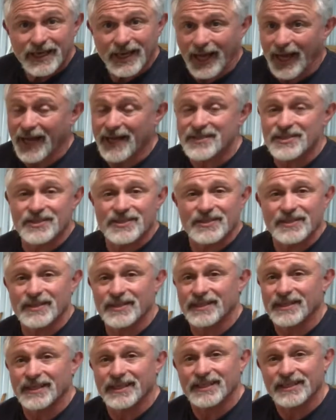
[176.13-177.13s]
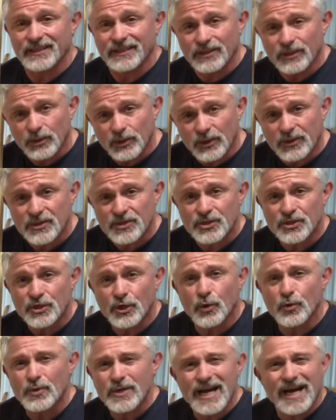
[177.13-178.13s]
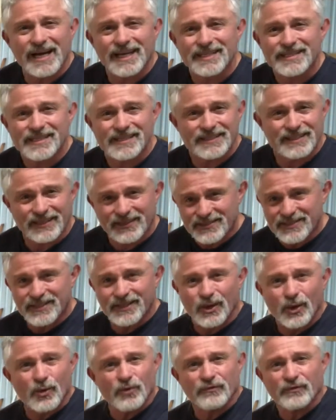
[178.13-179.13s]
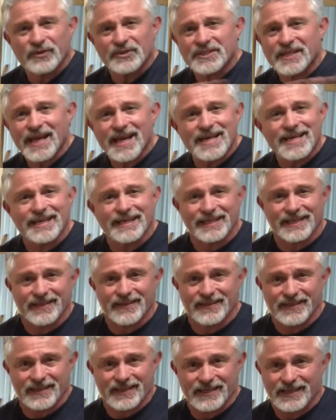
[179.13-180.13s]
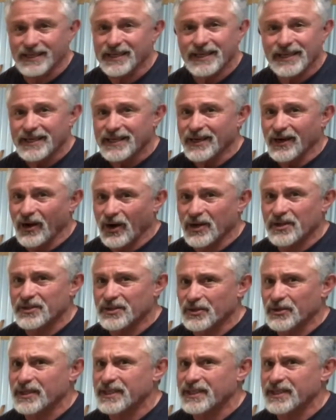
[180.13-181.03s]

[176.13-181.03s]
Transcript: I just think it looks so nice. It doesn't overtake anything on your